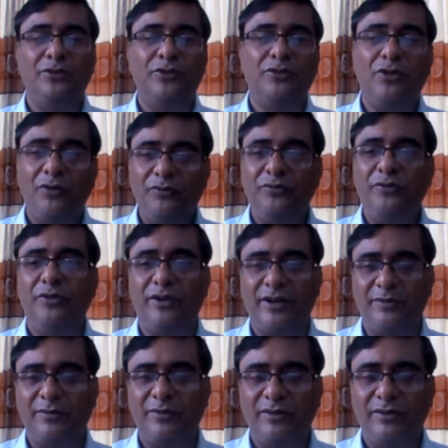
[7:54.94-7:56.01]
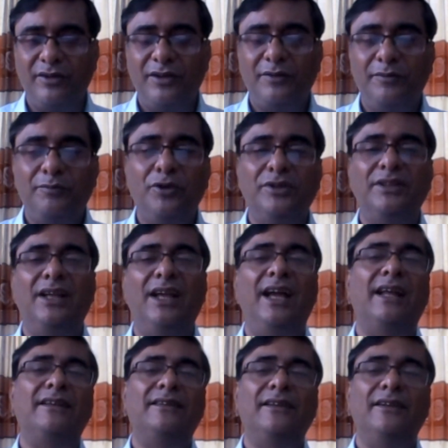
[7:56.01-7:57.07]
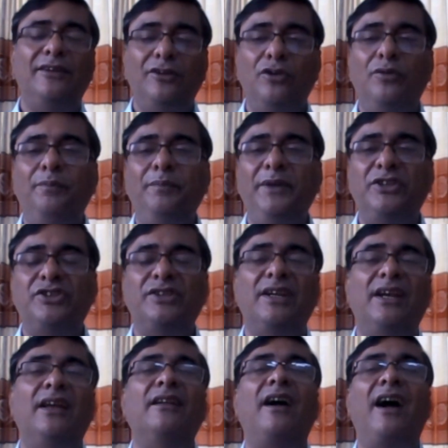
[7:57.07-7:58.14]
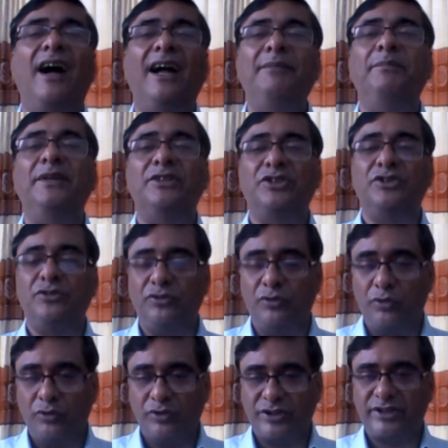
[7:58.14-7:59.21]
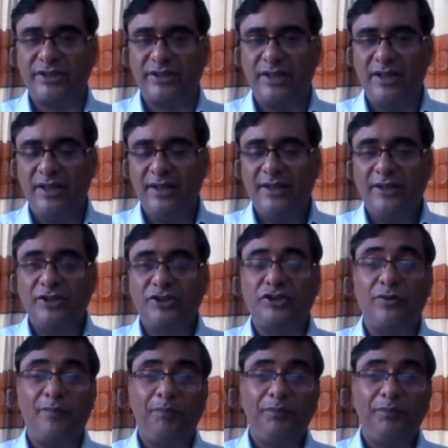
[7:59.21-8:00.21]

comfortable both at low pitch and high pitch notes. So